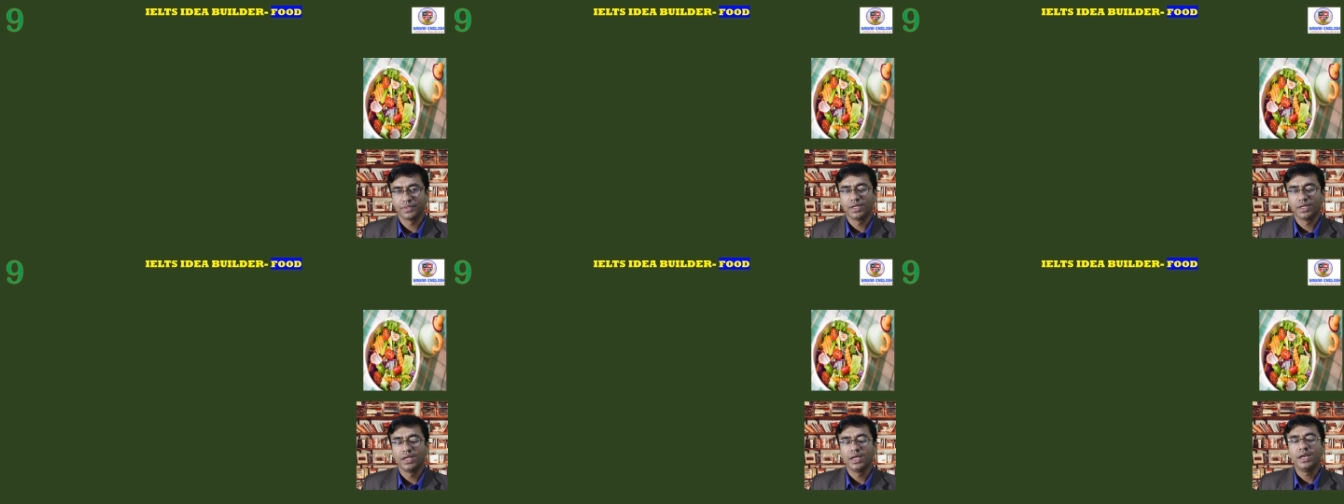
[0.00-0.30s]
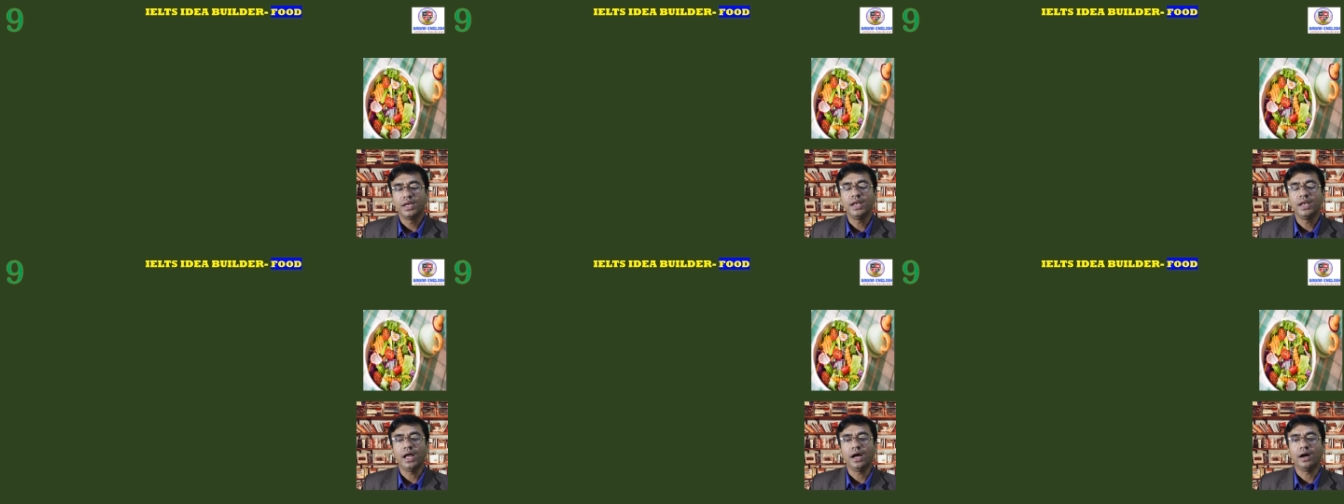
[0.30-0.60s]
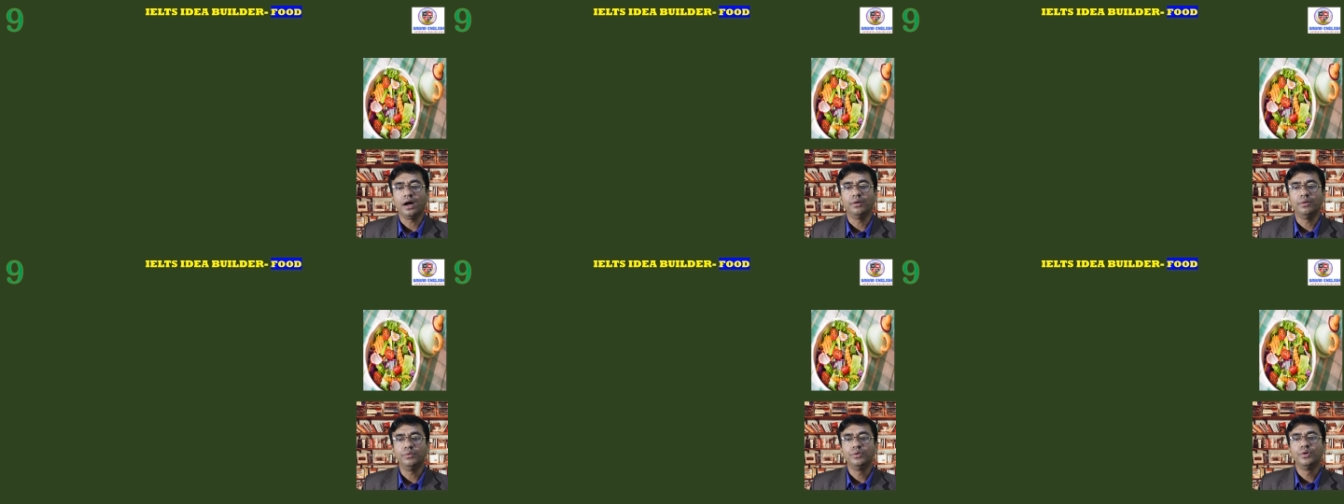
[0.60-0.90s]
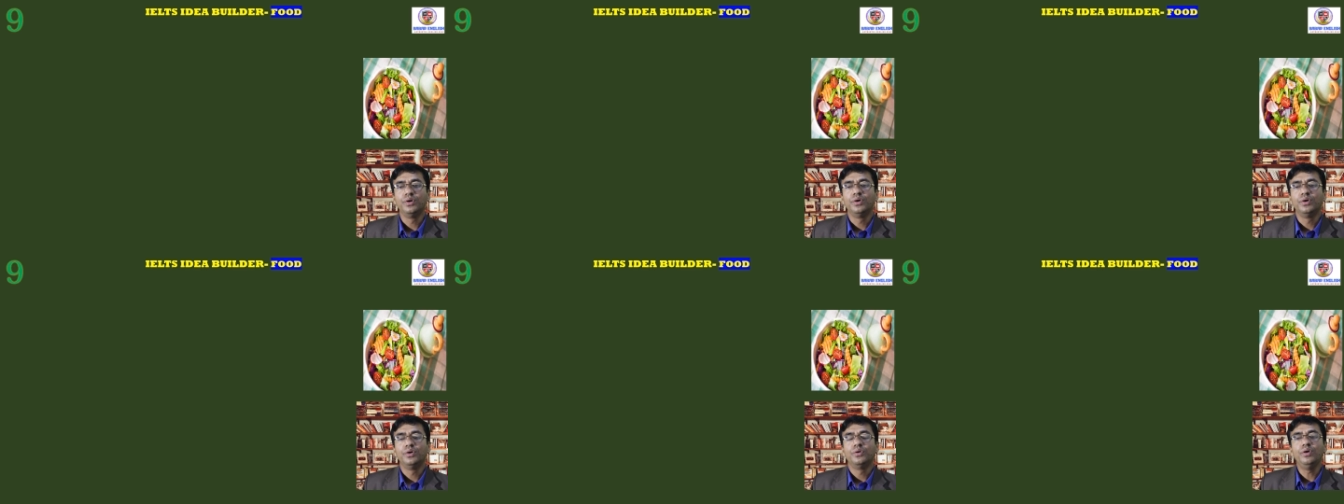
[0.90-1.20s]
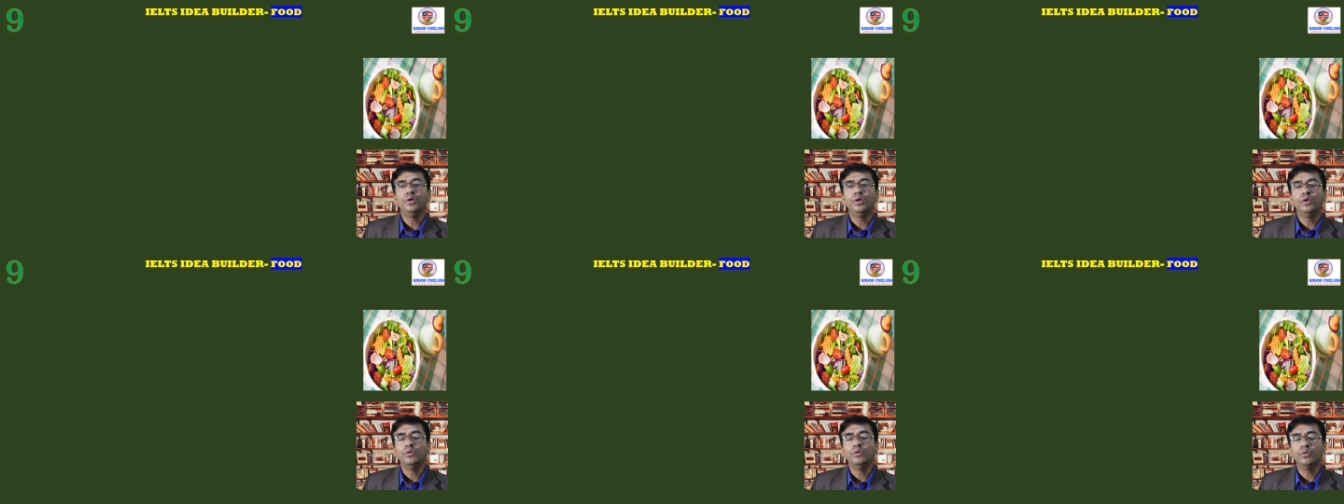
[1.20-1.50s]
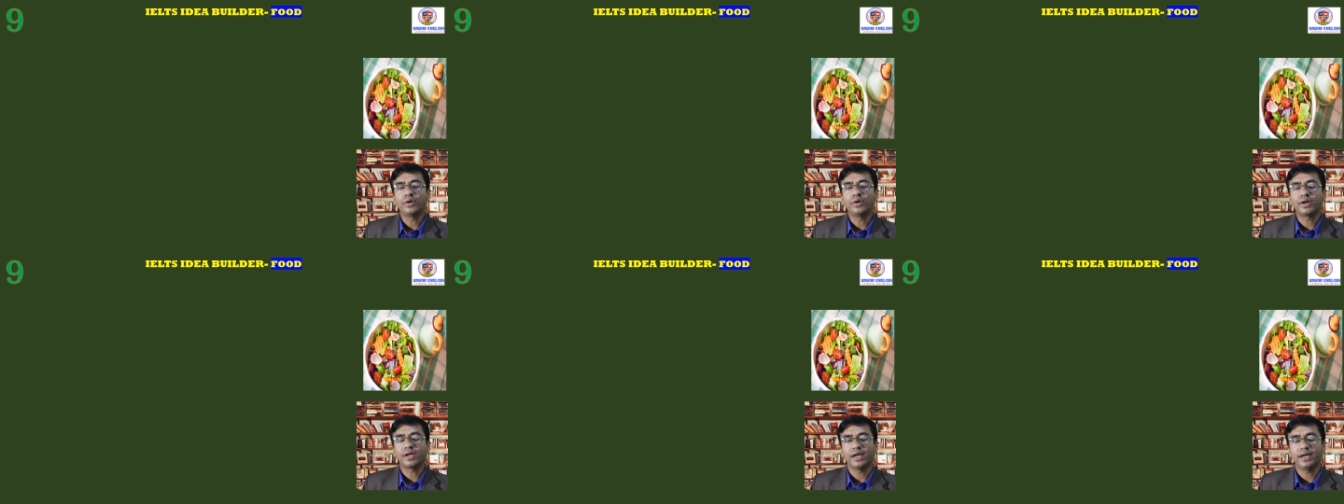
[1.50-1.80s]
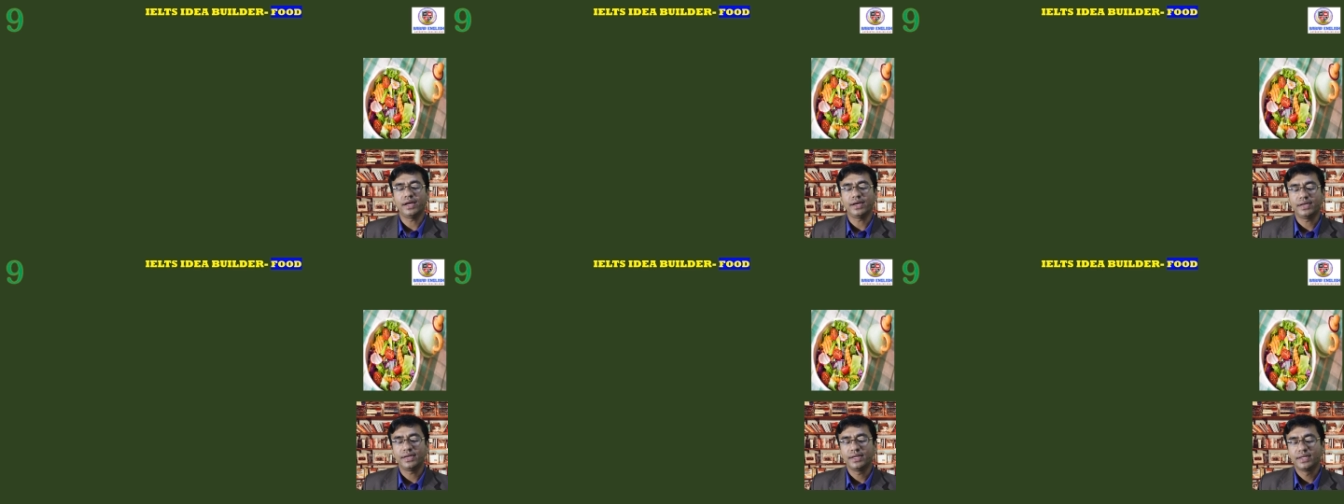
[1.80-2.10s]
Now we will look at
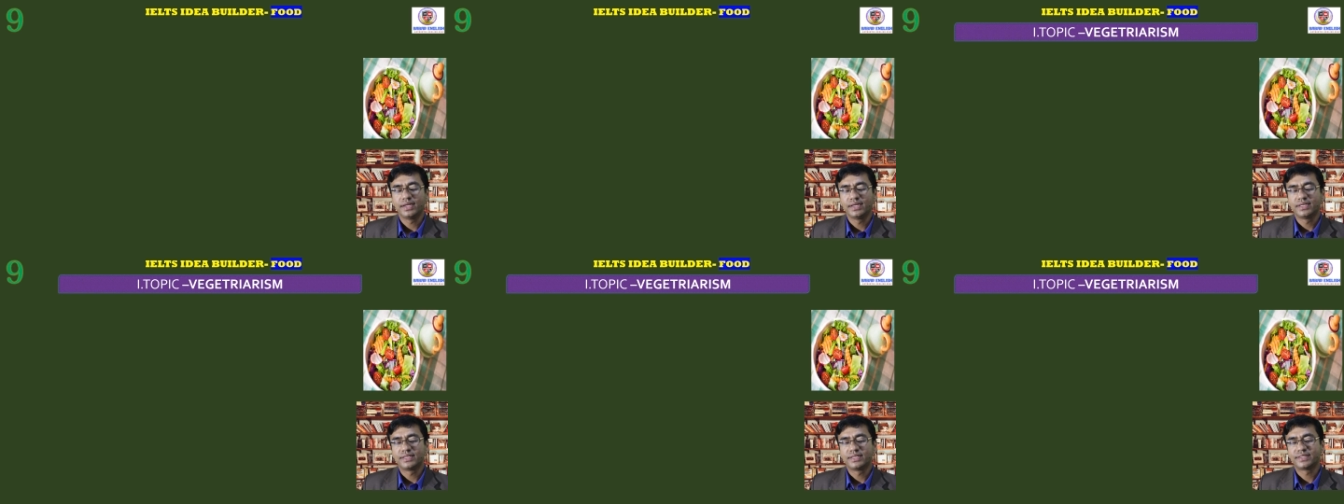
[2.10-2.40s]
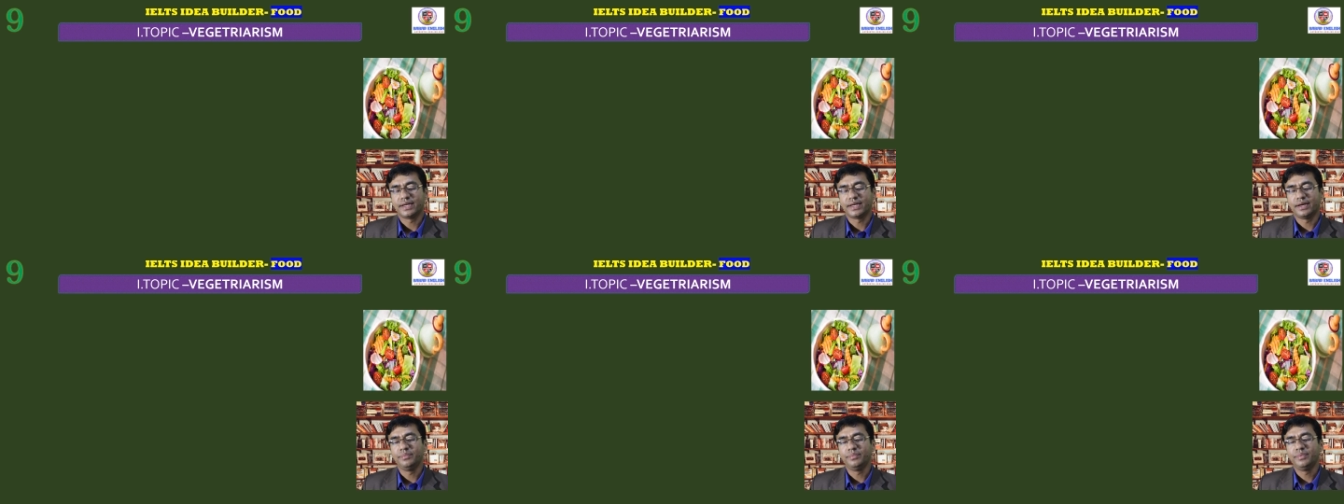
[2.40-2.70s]
some